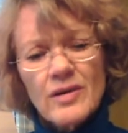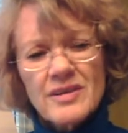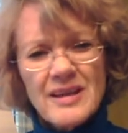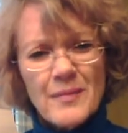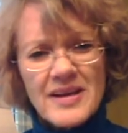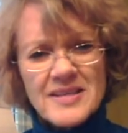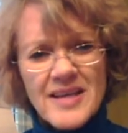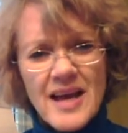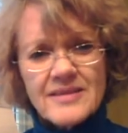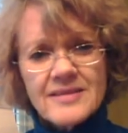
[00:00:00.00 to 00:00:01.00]
Or does that make
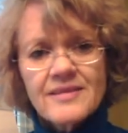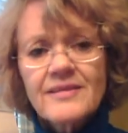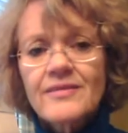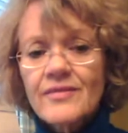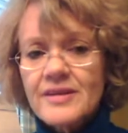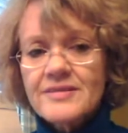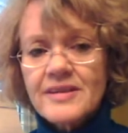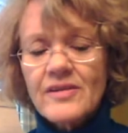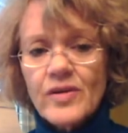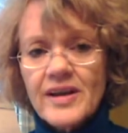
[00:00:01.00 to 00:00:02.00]
sense? Let's
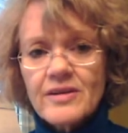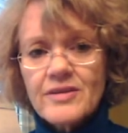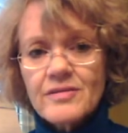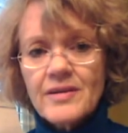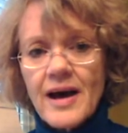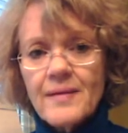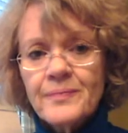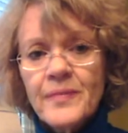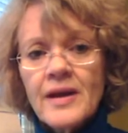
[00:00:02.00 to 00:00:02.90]
see if we can do that.